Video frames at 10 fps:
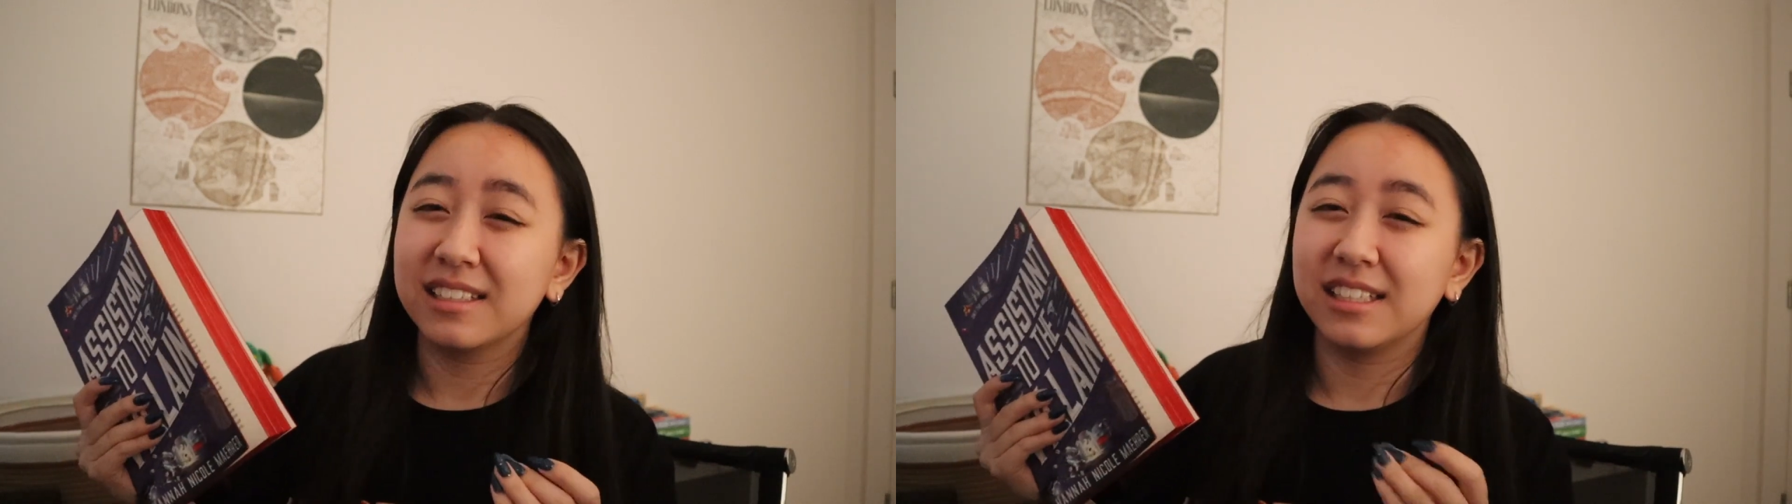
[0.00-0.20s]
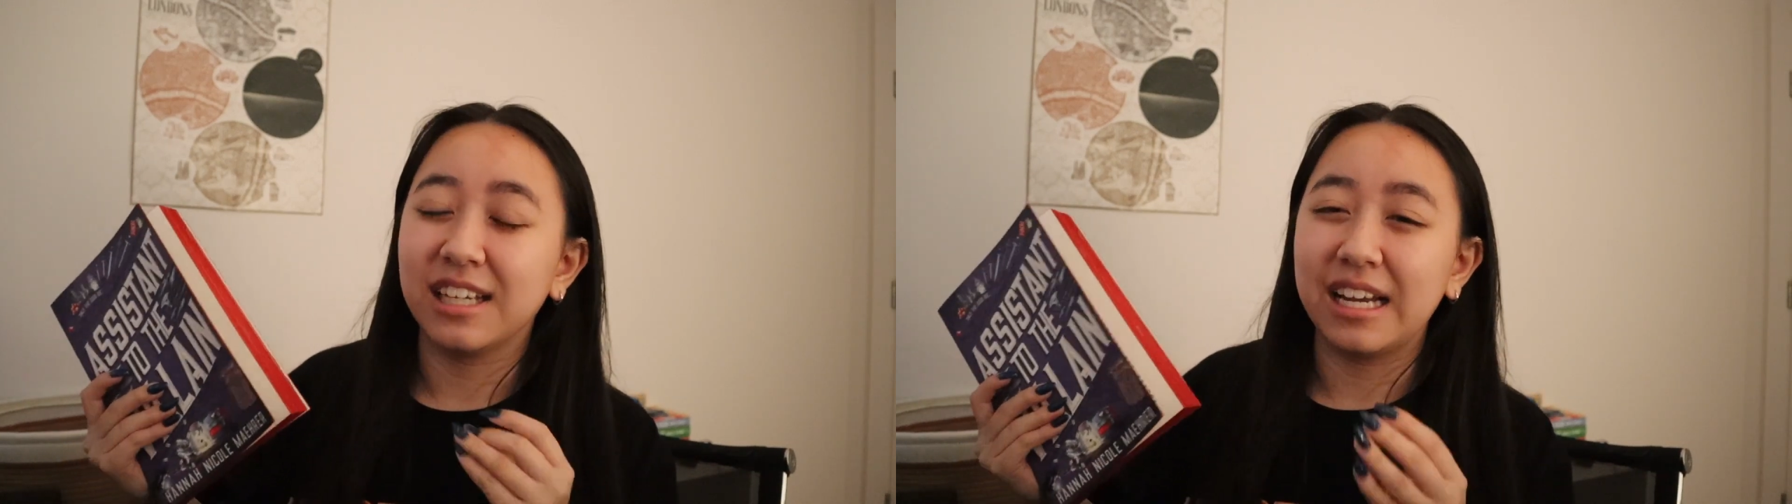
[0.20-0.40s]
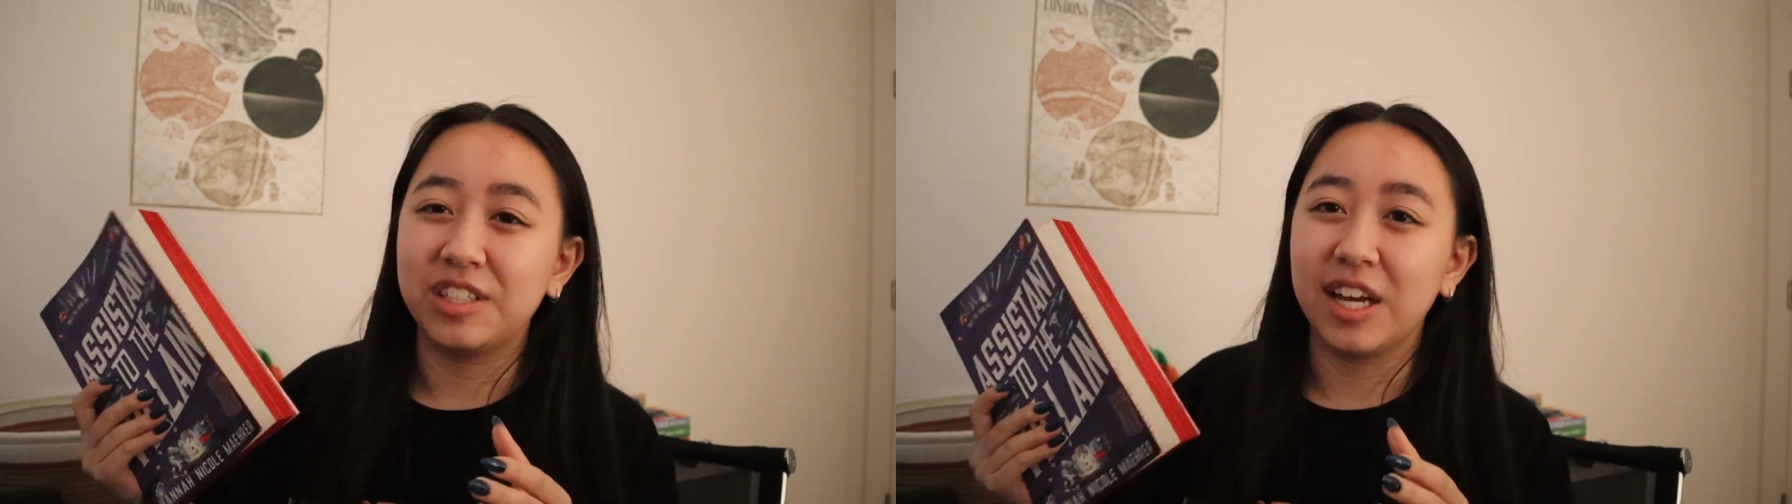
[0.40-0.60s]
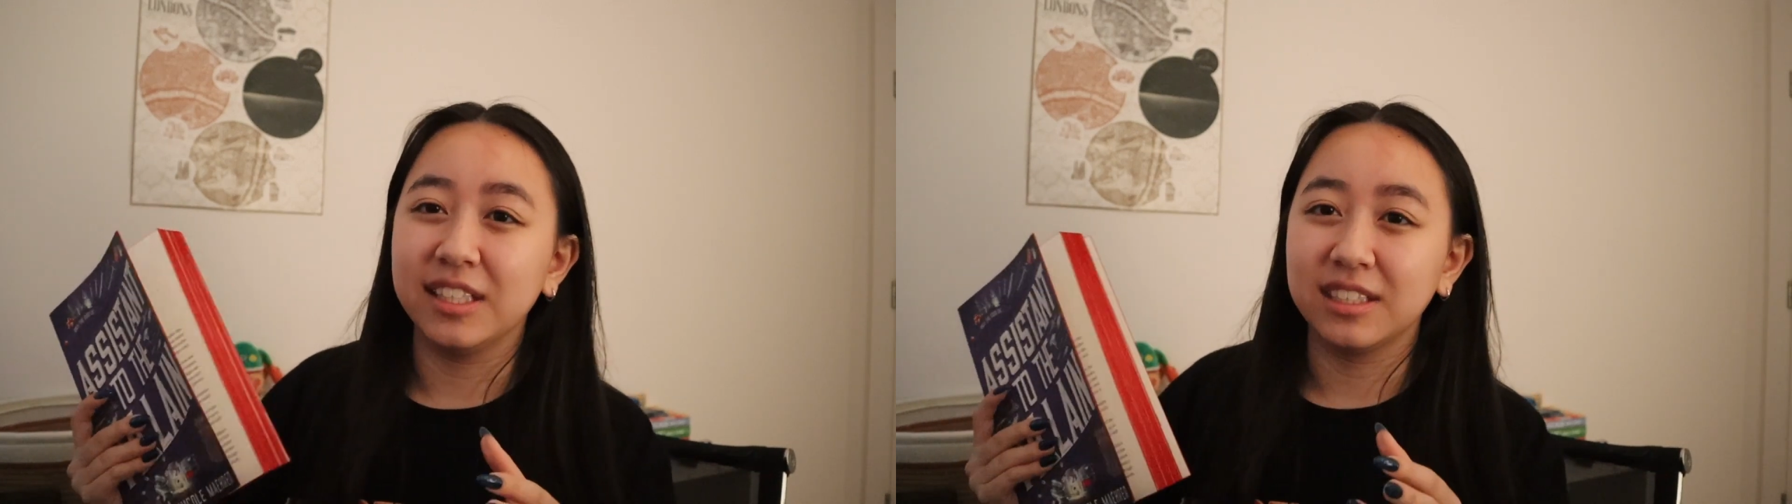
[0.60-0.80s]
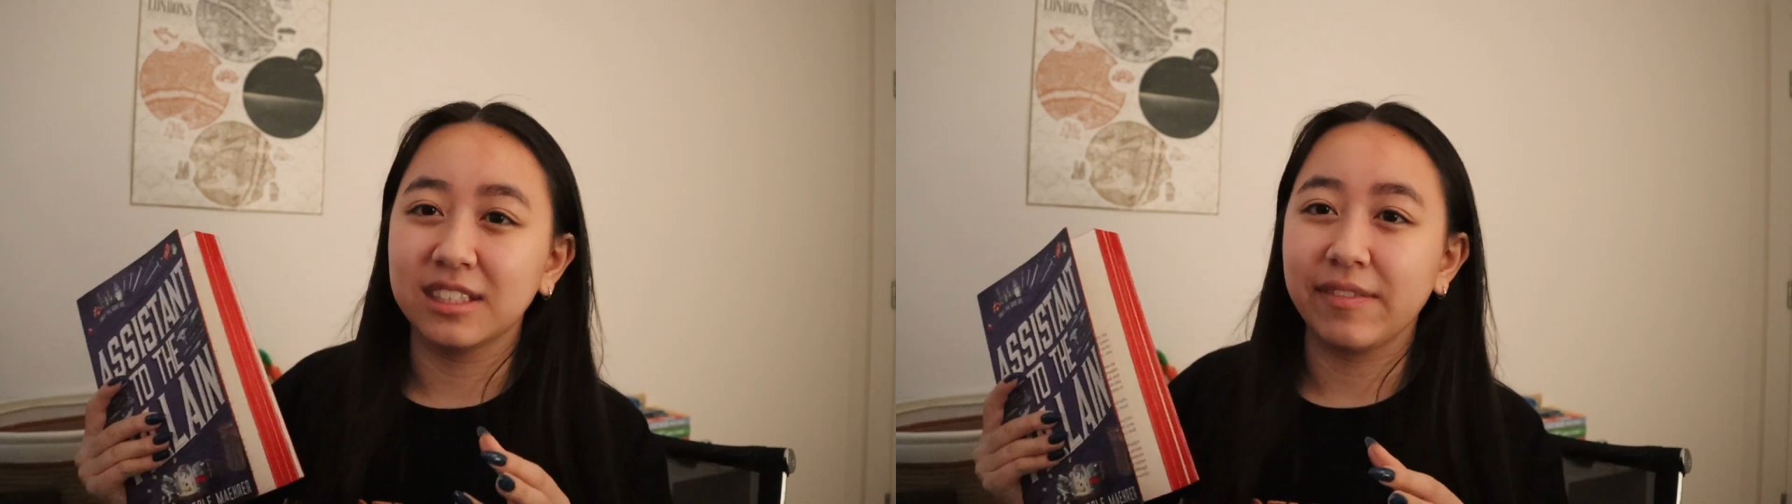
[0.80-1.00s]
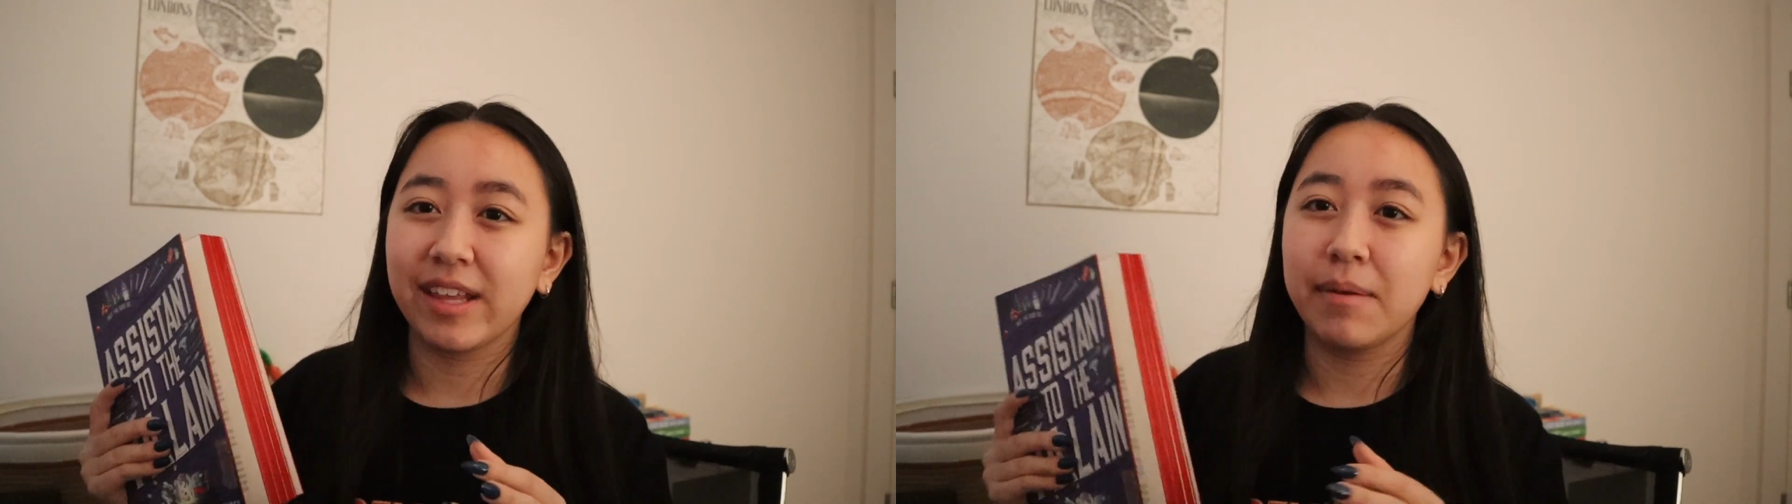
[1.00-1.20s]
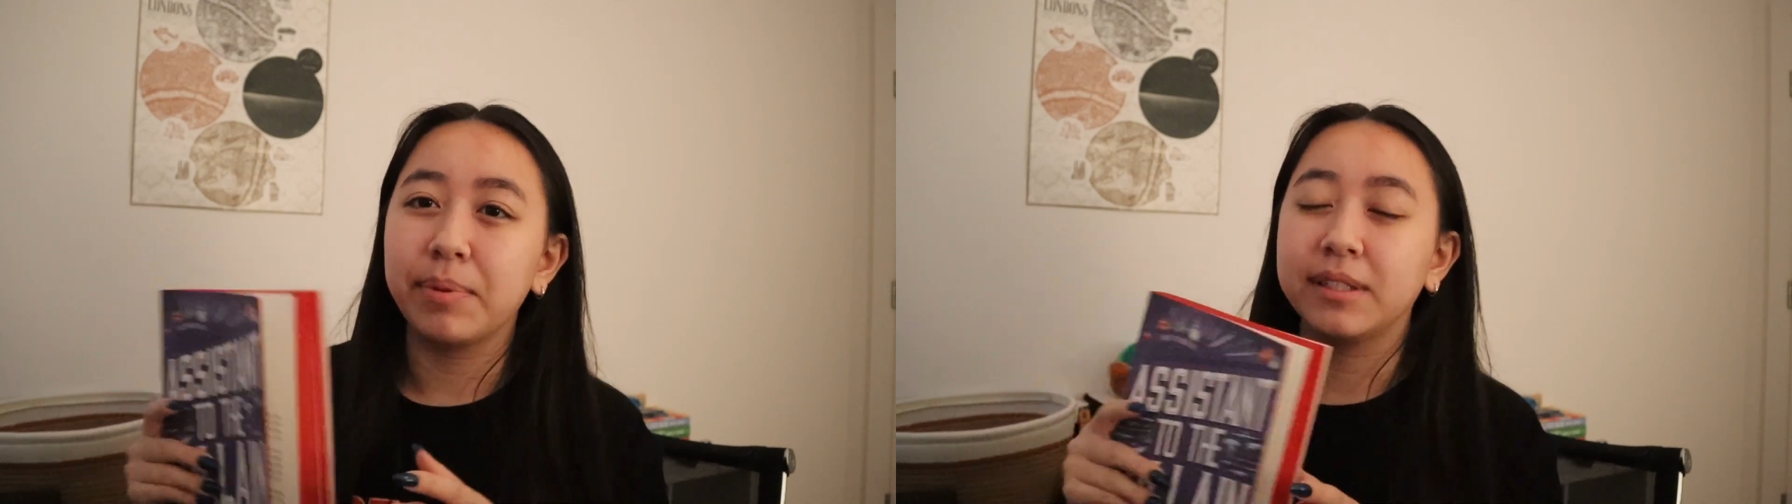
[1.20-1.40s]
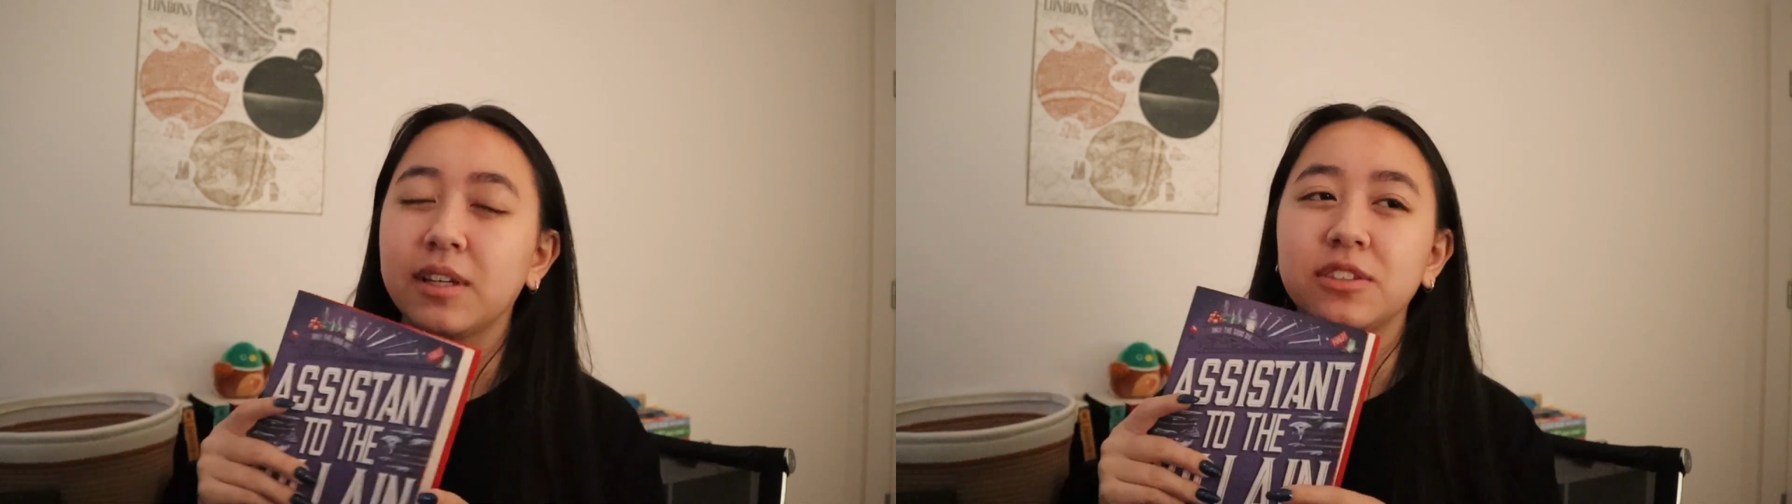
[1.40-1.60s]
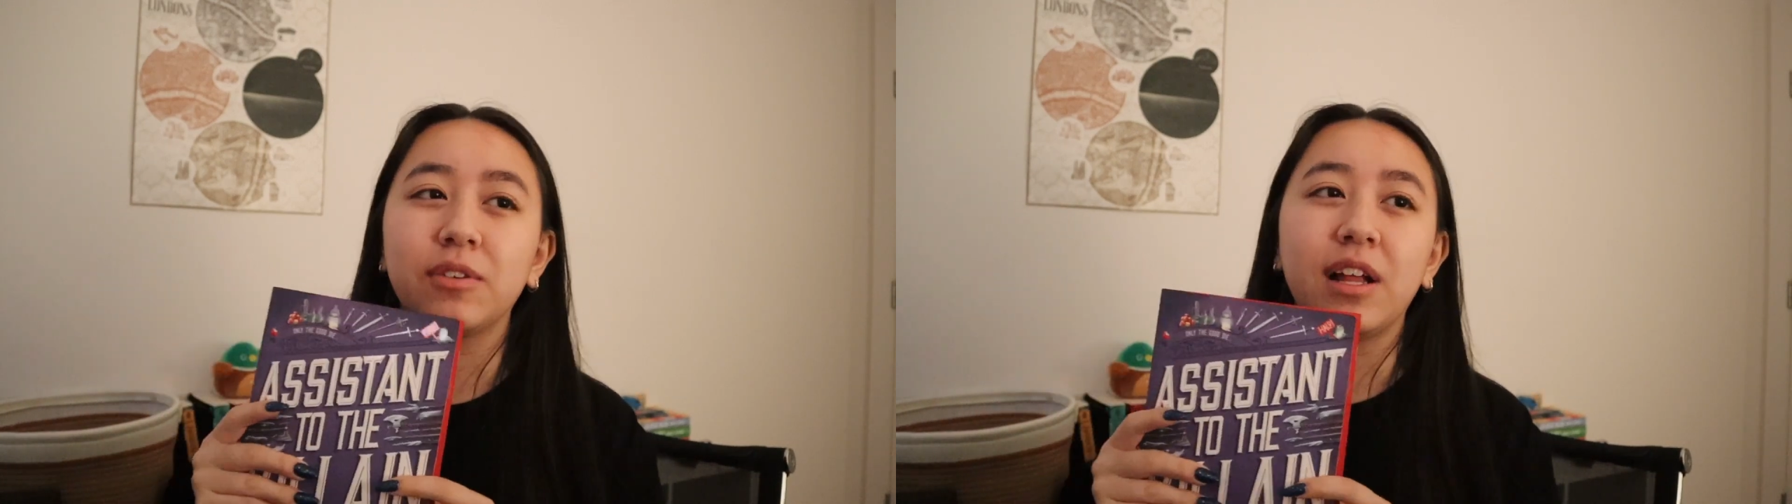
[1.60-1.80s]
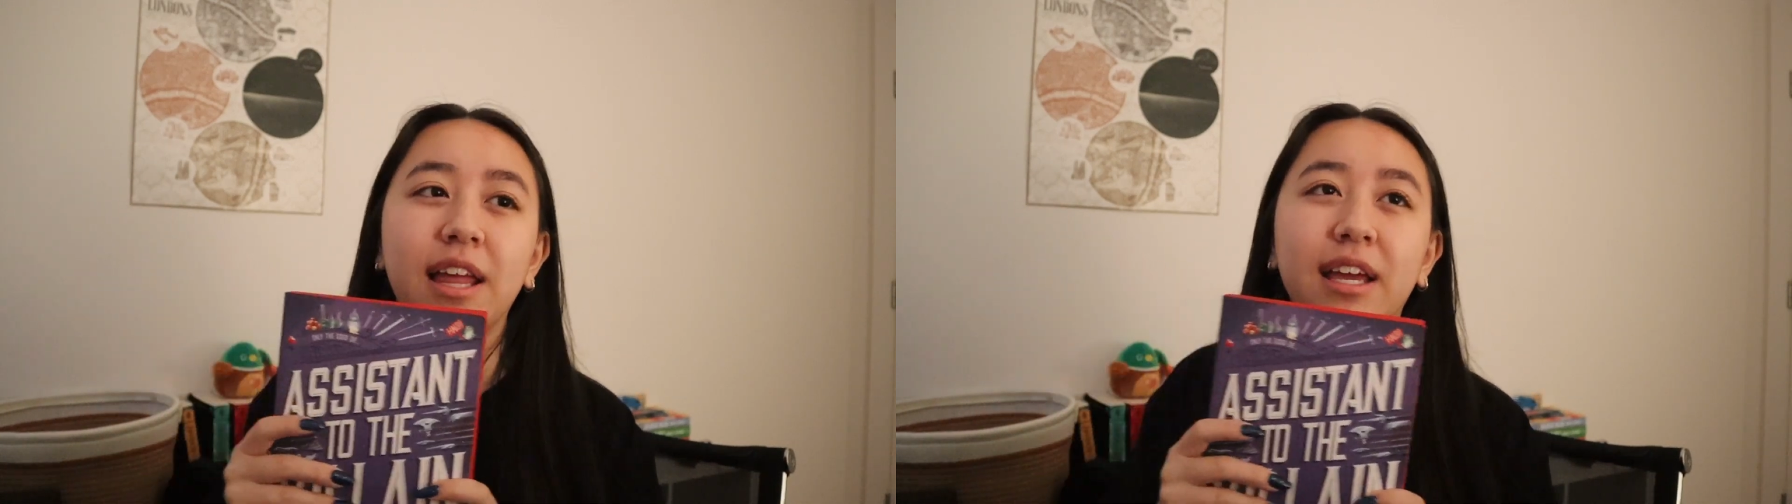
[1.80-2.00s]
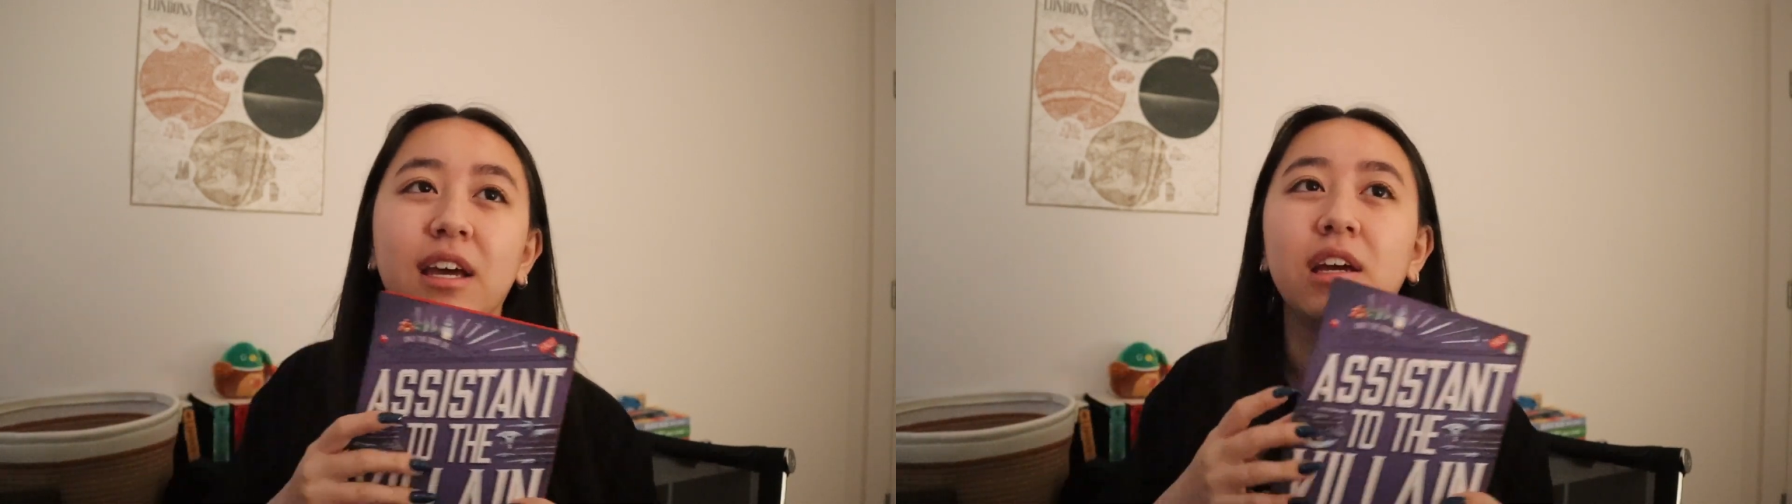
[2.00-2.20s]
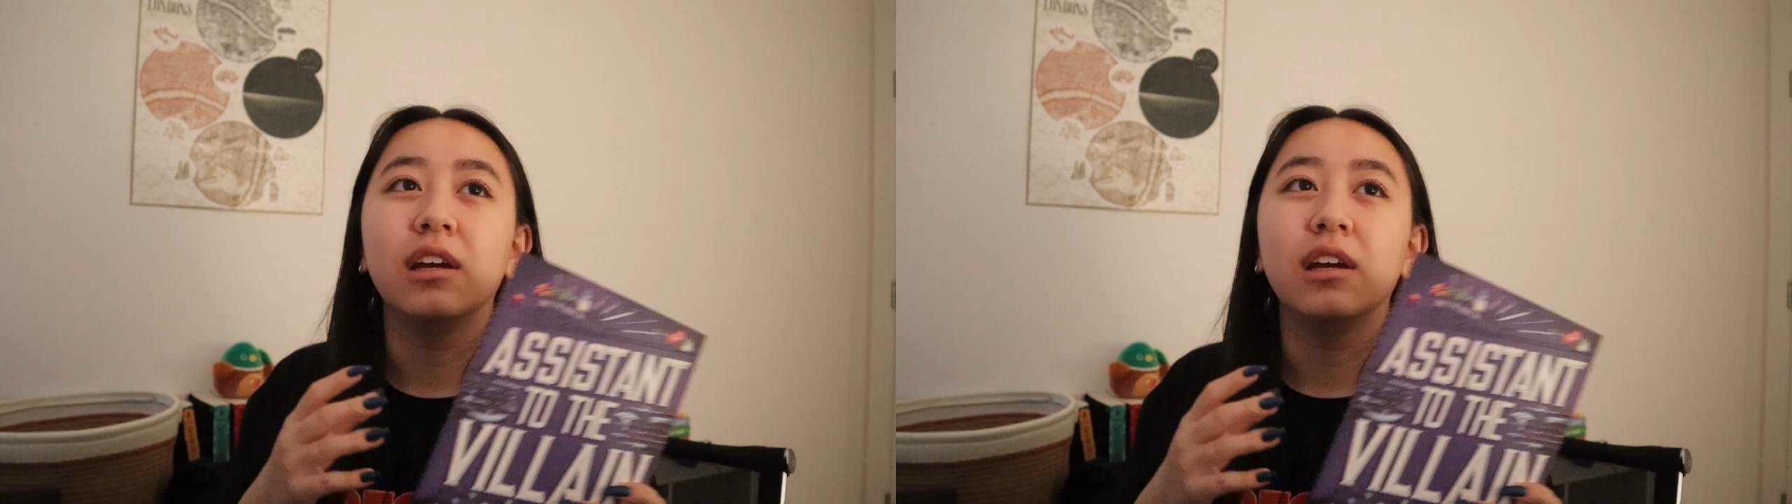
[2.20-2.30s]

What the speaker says: to digest and stuff like that, but it's also not like